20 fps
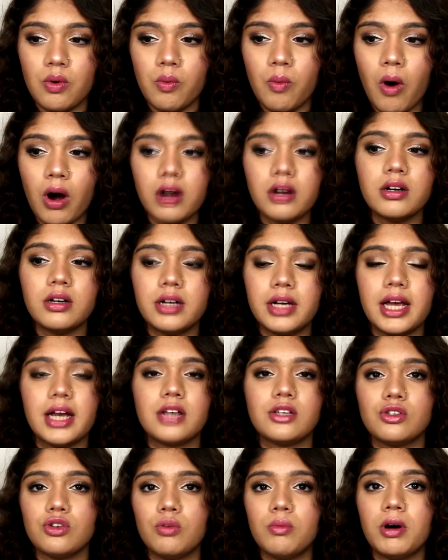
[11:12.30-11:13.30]
want to
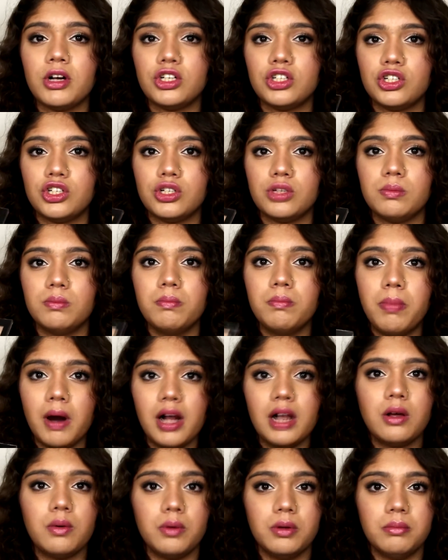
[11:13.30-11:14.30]
take so much
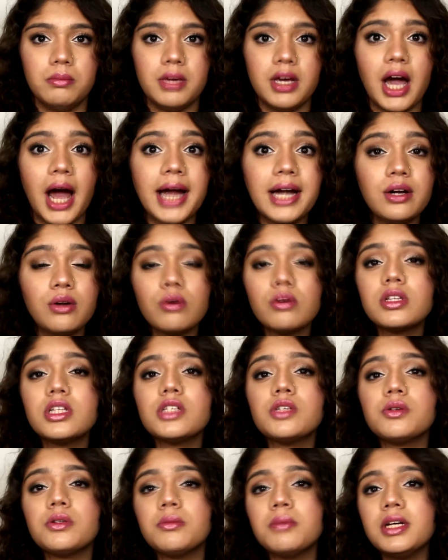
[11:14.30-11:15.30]
bulk with me. I took
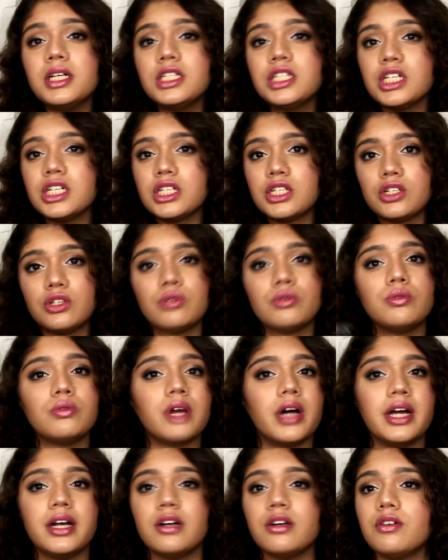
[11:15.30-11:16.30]
this with me just to
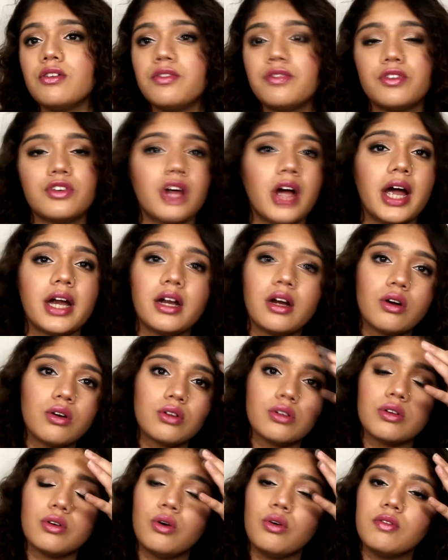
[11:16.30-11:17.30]
kind of try it out
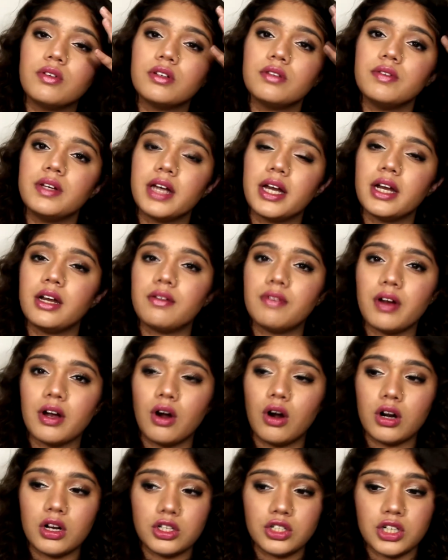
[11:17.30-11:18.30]
over the weekend if I
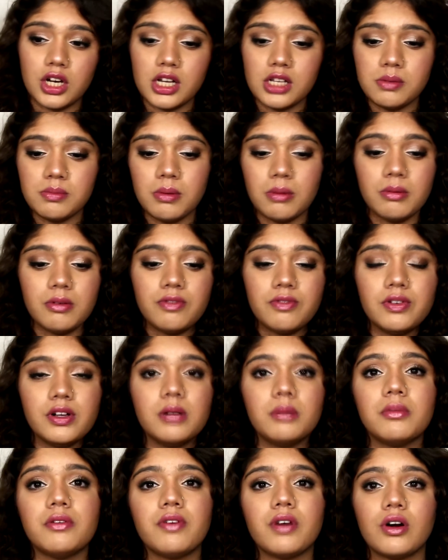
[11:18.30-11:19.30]
got a chance, maybe
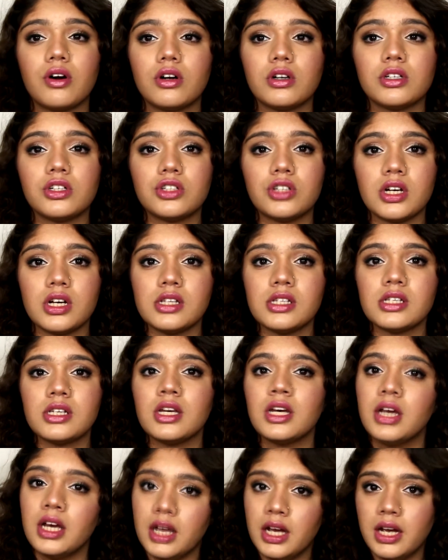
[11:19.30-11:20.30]
film if I got the chance.
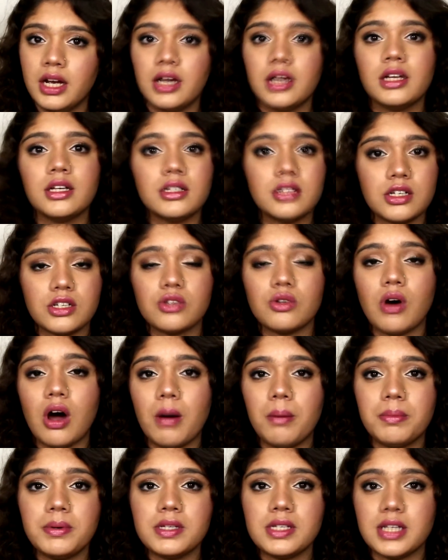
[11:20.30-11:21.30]
Just so
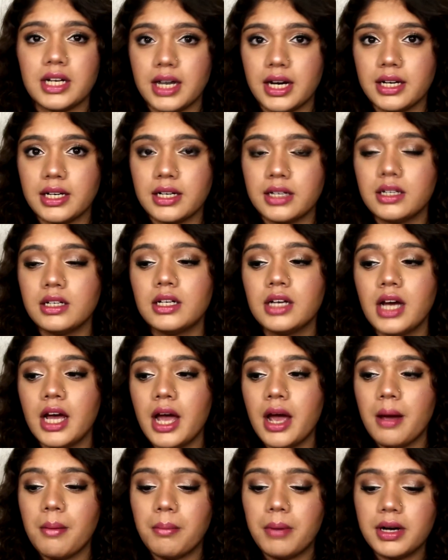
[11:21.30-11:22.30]
happens that I didn't.
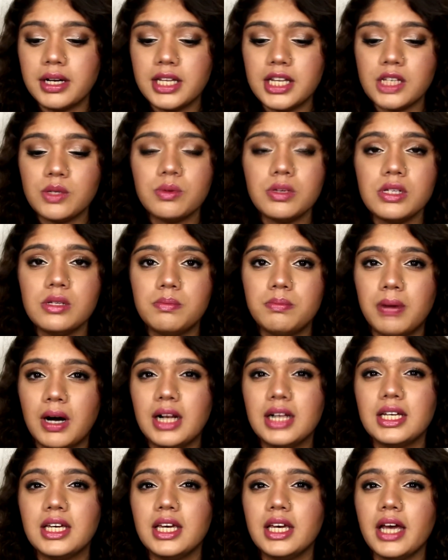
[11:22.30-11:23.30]
But this was
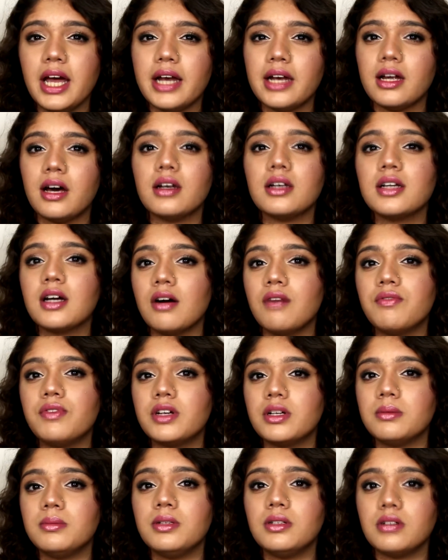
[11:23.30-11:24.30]
bulky and
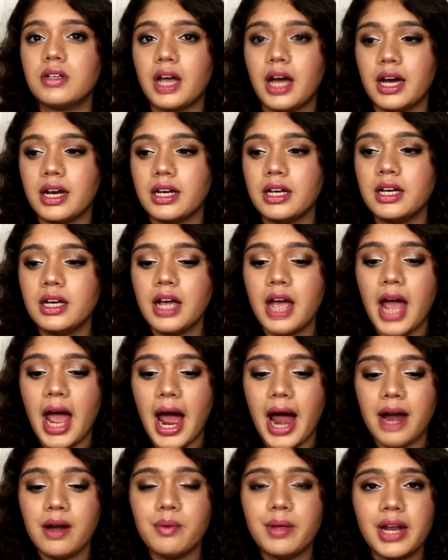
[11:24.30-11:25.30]
uncomfortable to carry.
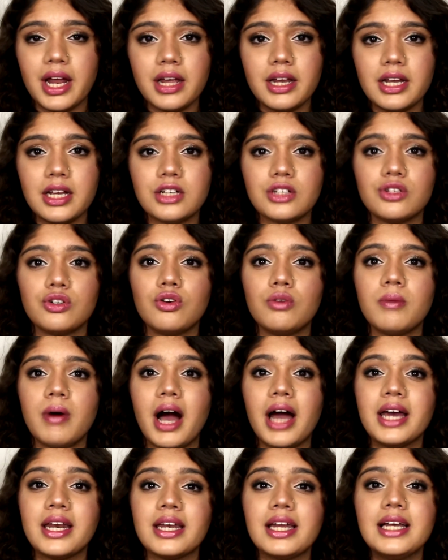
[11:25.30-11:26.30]
And when I reached home,
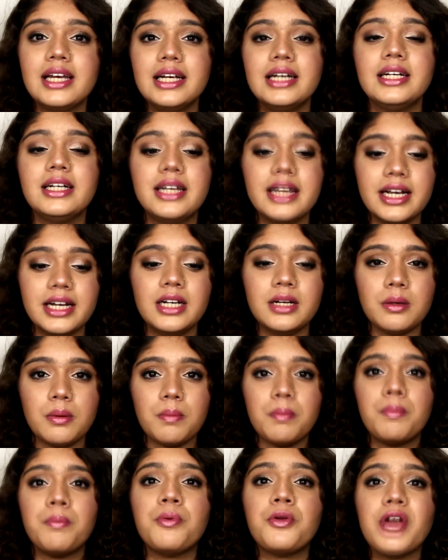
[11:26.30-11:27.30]
I really did
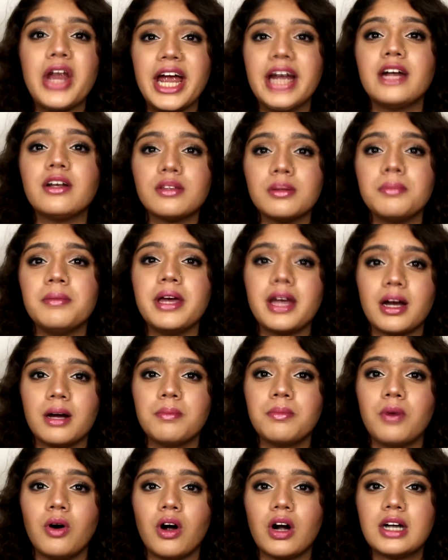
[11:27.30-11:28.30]
pray to the
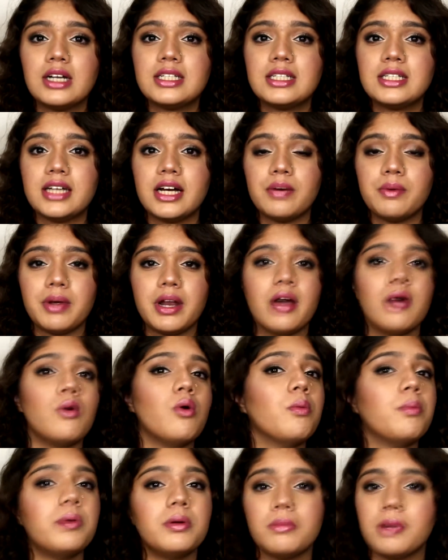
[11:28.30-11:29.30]
makeup gods that when I
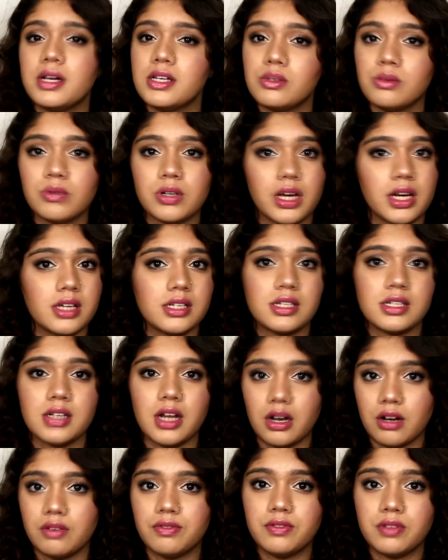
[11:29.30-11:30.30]
open my suitcase,
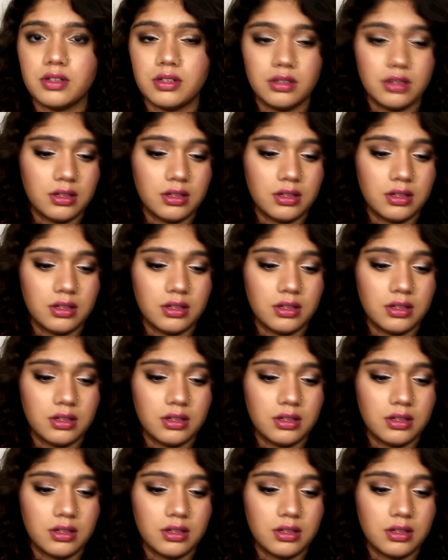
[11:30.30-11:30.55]
none of